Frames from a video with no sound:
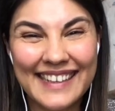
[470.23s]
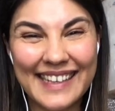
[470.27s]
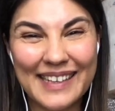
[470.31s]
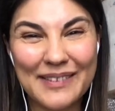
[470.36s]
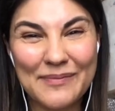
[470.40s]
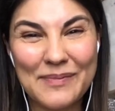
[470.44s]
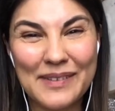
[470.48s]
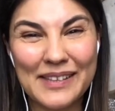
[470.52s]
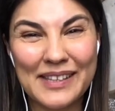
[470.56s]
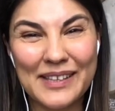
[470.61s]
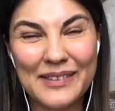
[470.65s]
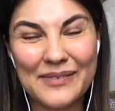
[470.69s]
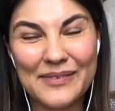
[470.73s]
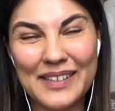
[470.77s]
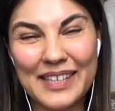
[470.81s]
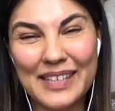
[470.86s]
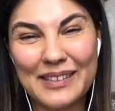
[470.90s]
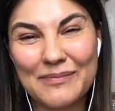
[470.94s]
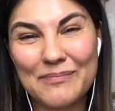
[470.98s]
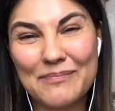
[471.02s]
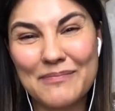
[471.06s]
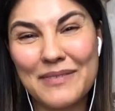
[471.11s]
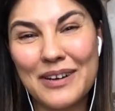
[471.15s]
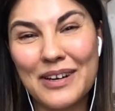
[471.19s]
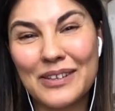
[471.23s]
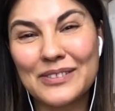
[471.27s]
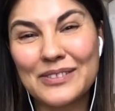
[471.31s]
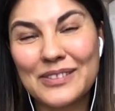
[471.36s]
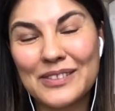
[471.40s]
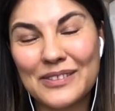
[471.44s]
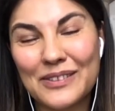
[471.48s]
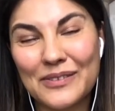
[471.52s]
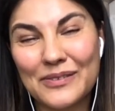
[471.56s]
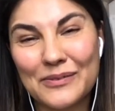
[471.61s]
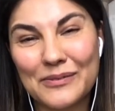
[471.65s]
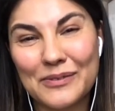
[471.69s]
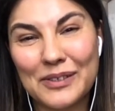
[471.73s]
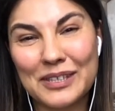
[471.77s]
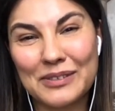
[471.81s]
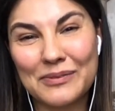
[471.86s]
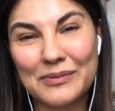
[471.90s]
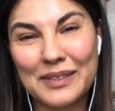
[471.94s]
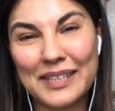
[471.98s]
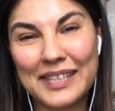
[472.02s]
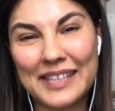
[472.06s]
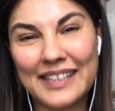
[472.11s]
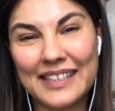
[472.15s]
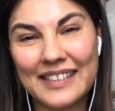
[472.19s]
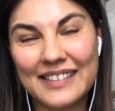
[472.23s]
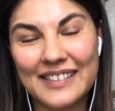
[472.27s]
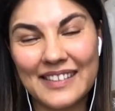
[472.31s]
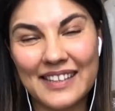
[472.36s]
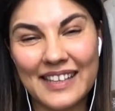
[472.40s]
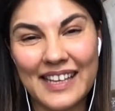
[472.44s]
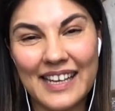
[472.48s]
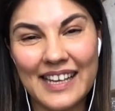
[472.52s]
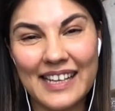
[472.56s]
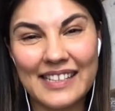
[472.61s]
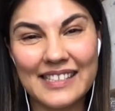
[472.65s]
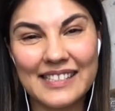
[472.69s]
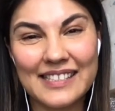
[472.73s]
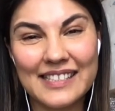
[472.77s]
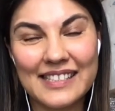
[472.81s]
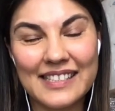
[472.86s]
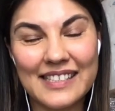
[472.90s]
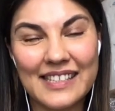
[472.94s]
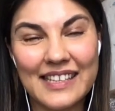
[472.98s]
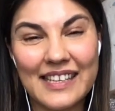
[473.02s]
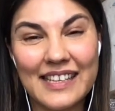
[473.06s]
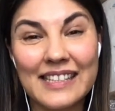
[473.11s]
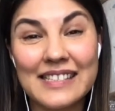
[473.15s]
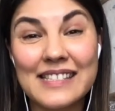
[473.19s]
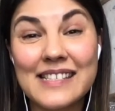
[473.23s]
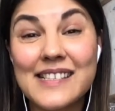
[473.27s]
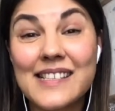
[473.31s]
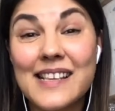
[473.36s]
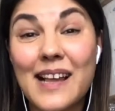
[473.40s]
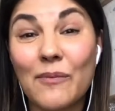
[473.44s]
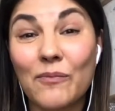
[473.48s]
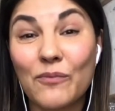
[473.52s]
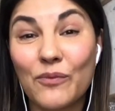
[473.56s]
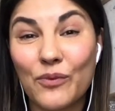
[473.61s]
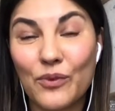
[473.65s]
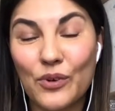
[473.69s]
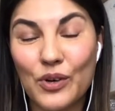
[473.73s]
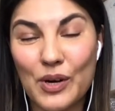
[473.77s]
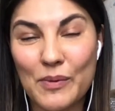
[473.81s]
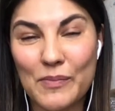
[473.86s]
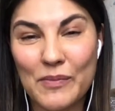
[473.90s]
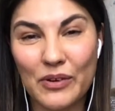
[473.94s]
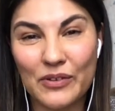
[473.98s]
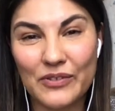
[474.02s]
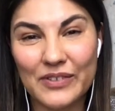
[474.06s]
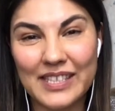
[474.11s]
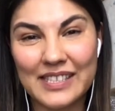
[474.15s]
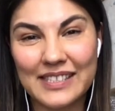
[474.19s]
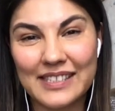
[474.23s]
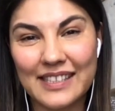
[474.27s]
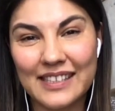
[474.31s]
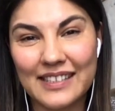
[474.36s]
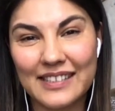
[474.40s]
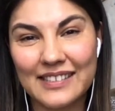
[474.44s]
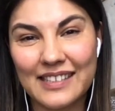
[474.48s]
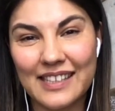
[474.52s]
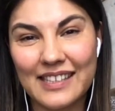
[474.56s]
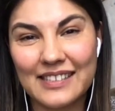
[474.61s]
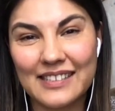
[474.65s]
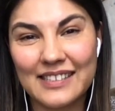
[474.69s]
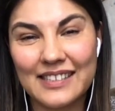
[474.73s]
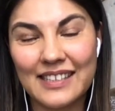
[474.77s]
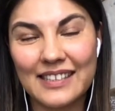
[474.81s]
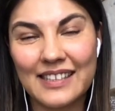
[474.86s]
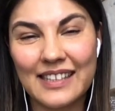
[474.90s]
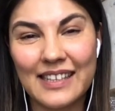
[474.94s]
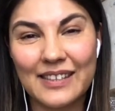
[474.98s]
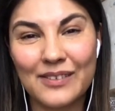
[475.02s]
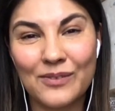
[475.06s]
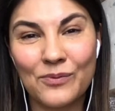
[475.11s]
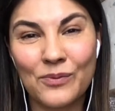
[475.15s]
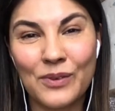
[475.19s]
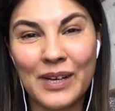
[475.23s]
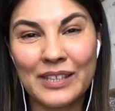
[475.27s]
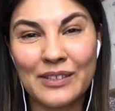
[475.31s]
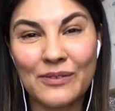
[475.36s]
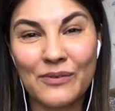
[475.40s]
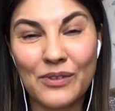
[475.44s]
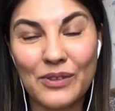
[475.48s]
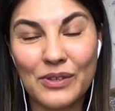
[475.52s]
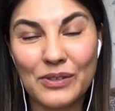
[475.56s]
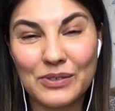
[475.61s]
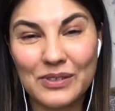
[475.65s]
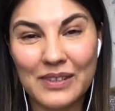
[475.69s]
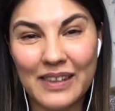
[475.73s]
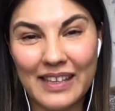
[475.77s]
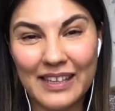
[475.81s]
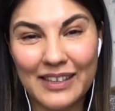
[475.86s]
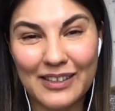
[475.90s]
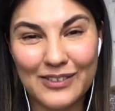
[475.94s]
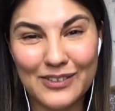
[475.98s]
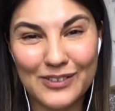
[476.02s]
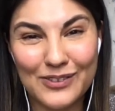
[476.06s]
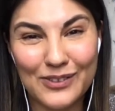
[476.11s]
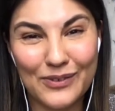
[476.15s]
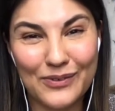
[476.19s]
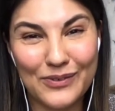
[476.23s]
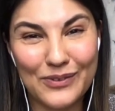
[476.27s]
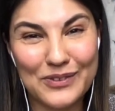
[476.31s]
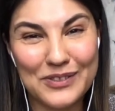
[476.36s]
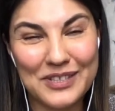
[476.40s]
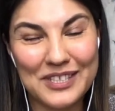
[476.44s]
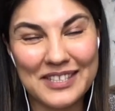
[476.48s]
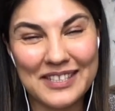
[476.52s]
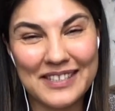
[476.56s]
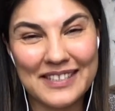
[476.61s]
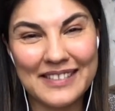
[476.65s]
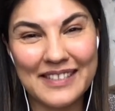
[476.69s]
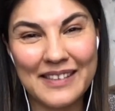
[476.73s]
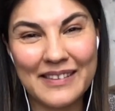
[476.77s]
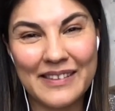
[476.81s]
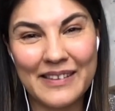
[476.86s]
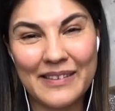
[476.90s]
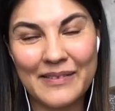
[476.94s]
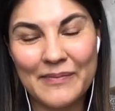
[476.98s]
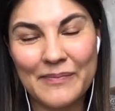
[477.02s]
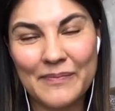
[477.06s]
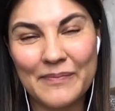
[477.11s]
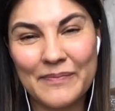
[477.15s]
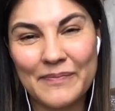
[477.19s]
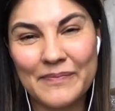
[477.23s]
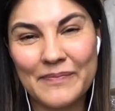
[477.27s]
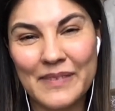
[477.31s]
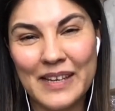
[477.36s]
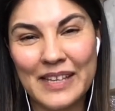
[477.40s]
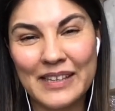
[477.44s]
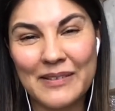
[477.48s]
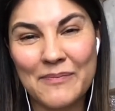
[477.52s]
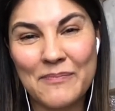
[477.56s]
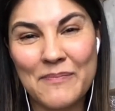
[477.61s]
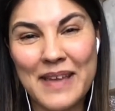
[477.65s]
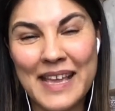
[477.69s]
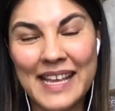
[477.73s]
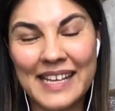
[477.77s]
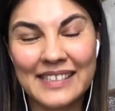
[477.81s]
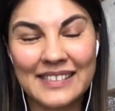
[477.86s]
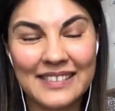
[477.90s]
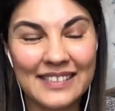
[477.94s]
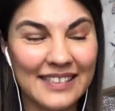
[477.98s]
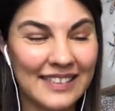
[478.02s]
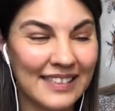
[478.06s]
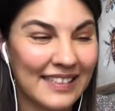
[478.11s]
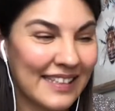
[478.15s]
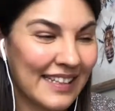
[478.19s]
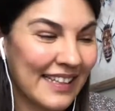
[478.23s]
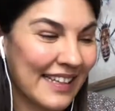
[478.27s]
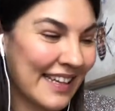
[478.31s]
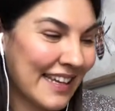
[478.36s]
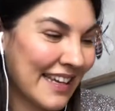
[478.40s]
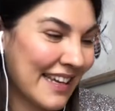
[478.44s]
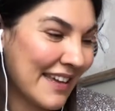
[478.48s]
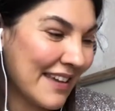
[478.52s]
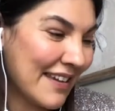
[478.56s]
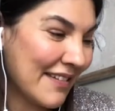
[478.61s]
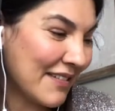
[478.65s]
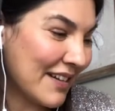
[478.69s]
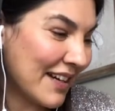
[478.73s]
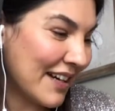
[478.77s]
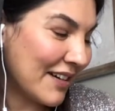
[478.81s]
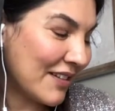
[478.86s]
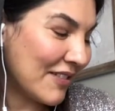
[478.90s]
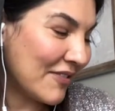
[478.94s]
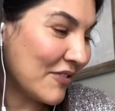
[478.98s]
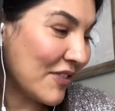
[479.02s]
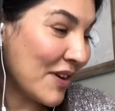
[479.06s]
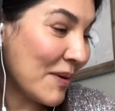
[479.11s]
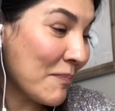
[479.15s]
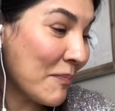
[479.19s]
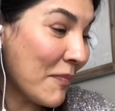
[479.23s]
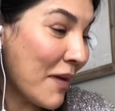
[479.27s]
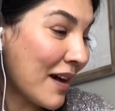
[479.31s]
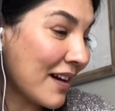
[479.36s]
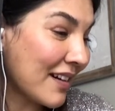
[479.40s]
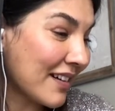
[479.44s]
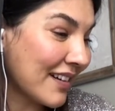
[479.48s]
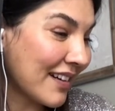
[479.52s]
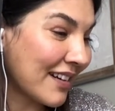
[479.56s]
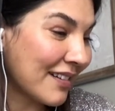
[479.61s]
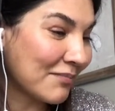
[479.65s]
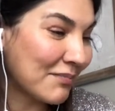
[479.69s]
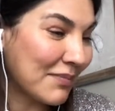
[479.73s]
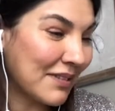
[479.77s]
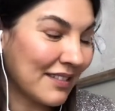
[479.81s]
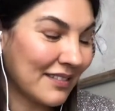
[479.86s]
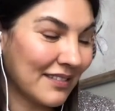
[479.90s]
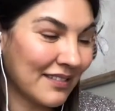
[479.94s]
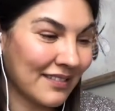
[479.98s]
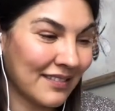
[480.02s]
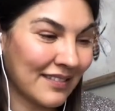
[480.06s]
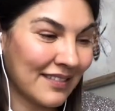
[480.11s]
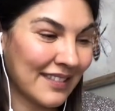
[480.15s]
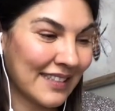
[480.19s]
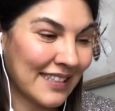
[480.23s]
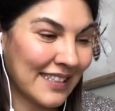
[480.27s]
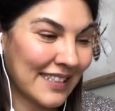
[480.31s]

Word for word: I believe that most of what we need has in some form already existed. And one of those thinkers, of course, is an amazing, remarkable,